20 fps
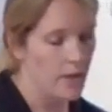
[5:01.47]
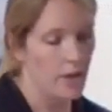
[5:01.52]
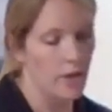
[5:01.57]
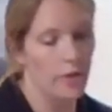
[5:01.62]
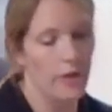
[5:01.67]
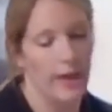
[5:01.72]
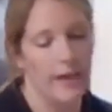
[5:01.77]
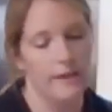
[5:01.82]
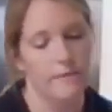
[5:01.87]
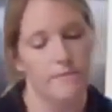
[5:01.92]

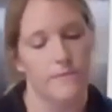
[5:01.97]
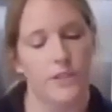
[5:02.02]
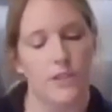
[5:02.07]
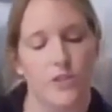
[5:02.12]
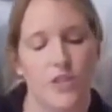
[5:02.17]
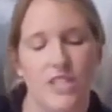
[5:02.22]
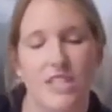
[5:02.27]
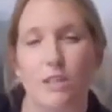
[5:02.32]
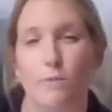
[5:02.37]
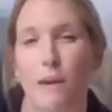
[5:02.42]
Okay, so
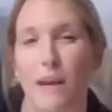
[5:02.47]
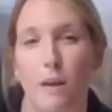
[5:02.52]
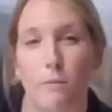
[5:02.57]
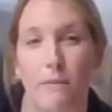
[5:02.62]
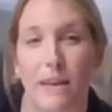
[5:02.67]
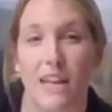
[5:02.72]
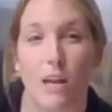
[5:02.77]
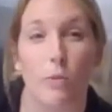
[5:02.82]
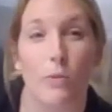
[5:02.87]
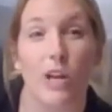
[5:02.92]
just about a
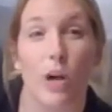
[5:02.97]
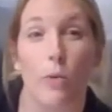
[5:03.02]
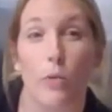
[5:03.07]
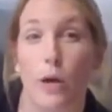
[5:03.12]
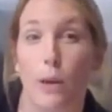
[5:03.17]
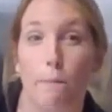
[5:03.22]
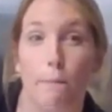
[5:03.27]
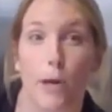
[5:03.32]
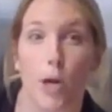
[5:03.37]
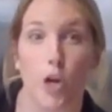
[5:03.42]
minute. We don't
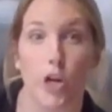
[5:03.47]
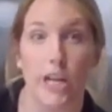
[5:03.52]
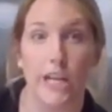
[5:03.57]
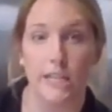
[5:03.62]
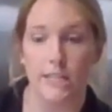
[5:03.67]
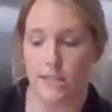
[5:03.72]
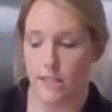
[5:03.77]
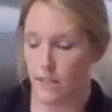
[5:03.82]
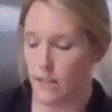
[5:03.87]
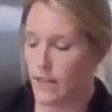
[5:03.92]
want to burn
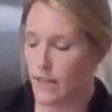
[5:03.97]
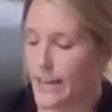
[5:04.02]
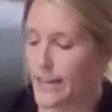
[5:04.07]
it.